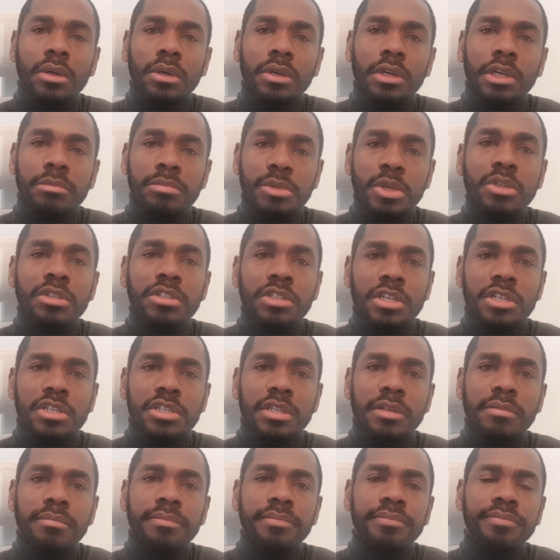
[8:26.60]
immune
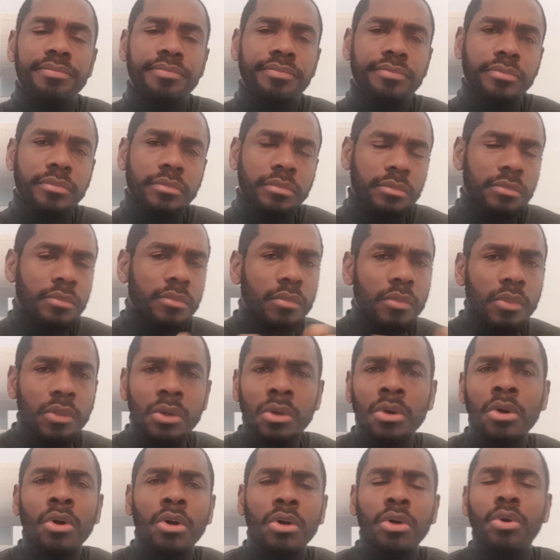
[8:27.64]
system
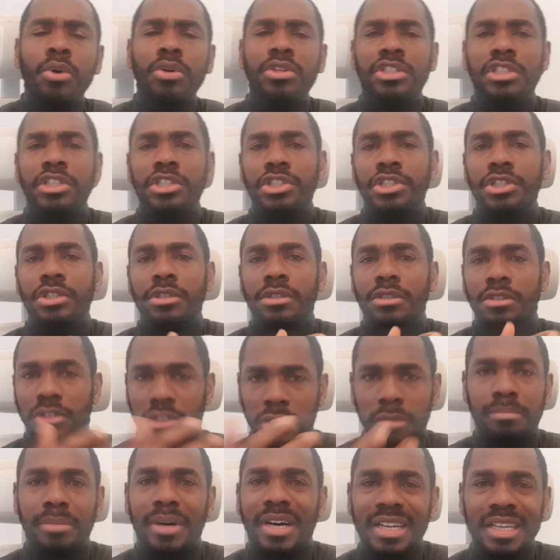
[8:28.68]
or causes
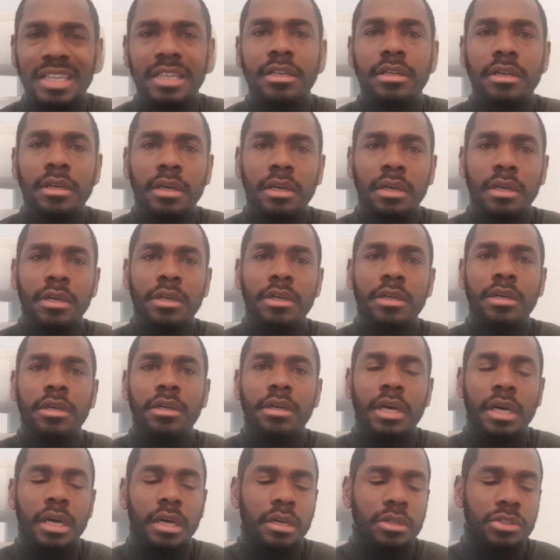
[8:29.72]
your body
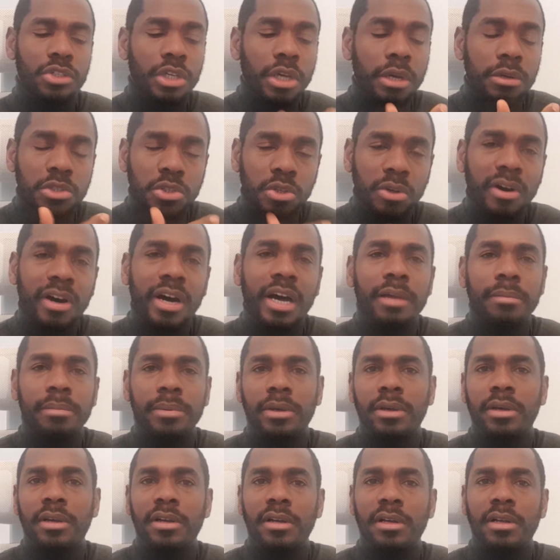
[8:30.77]
to go into
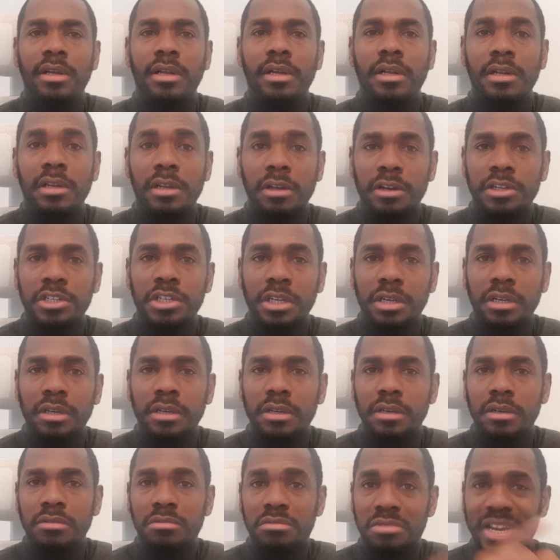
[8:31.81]
hyperallergic
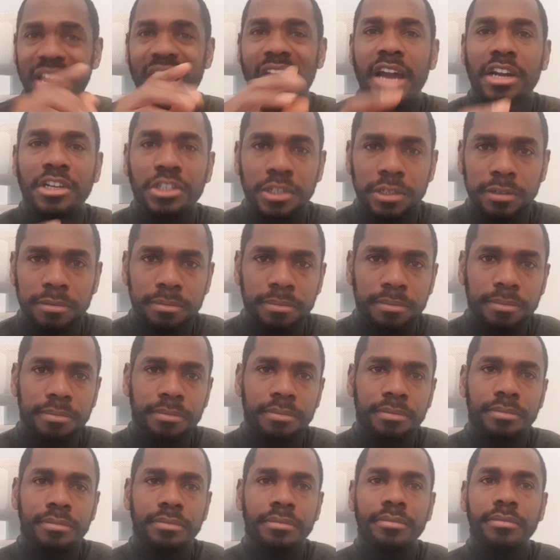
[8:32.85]
reaction.
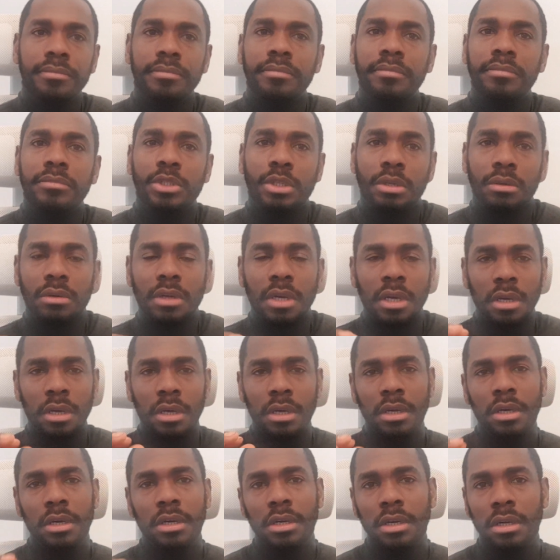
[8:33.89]
So
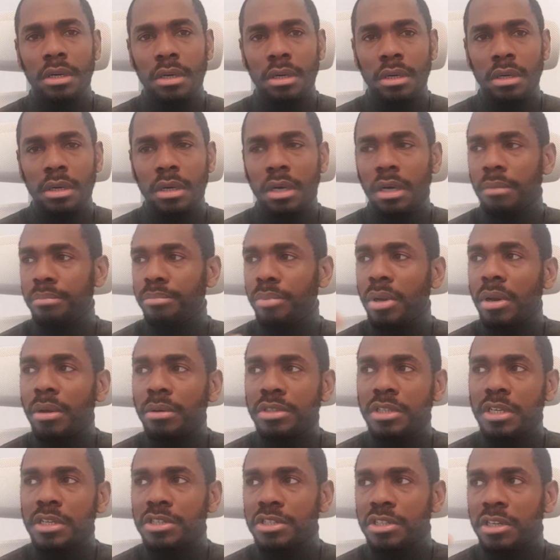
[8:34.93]

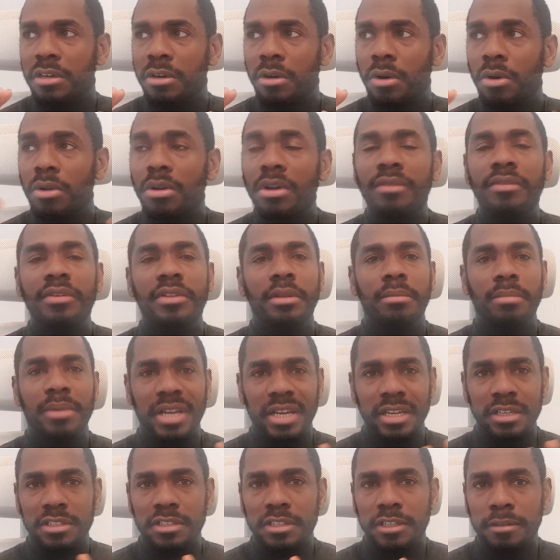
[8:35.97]
pollutants are all over the
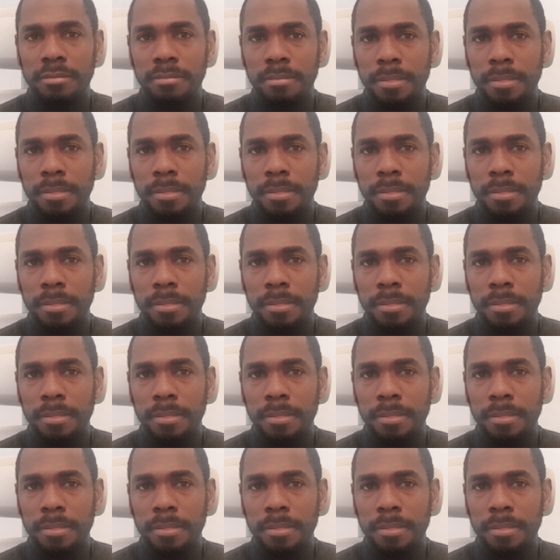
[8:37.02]
place.